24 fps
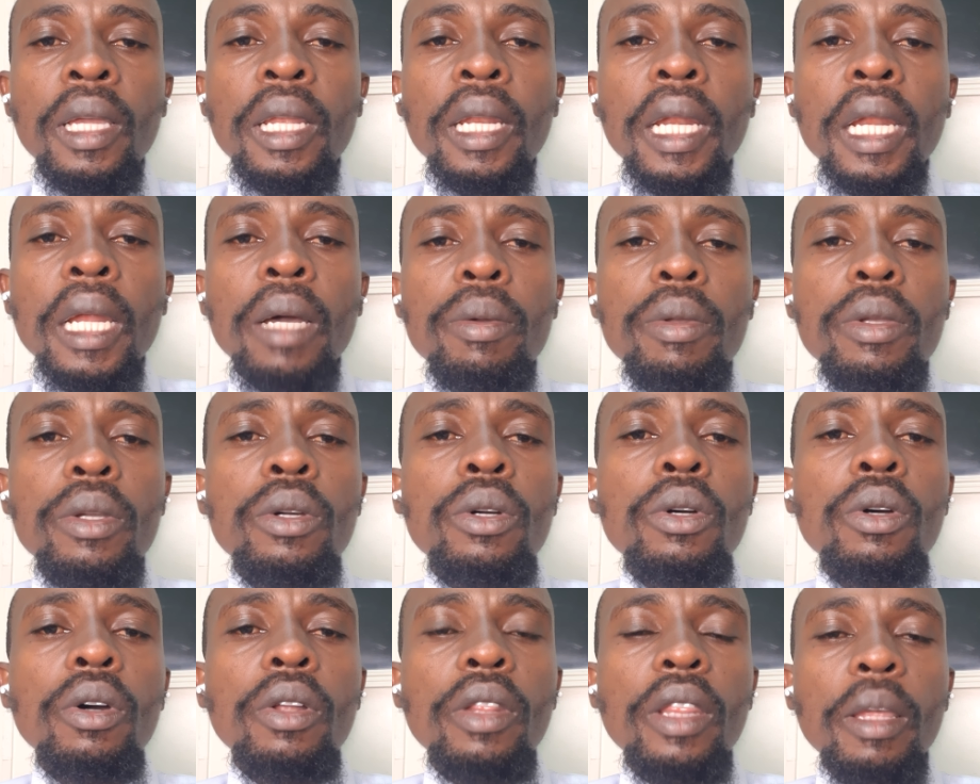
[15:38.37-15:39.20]
Now we
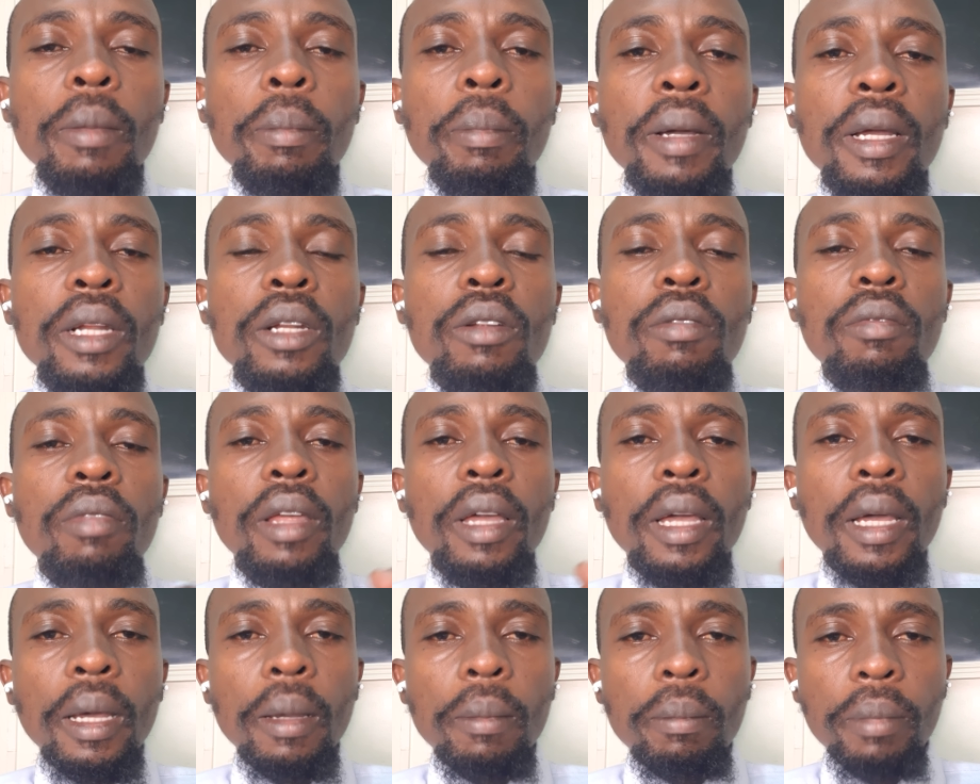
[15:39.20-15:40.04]
go on the part of the
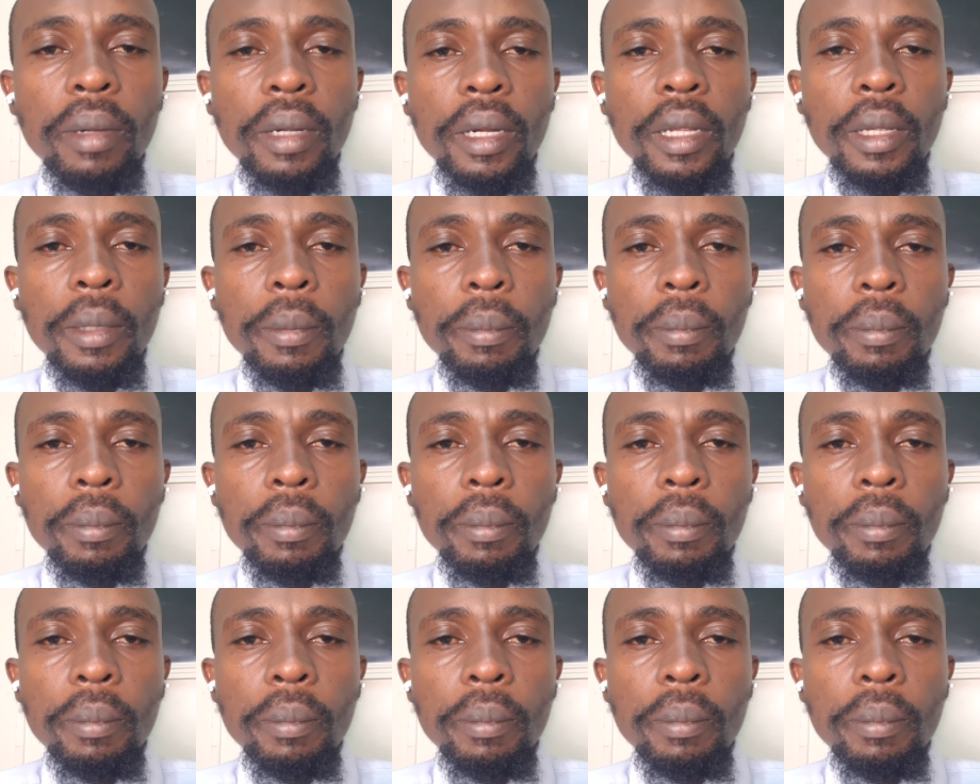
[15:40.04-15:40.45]
company,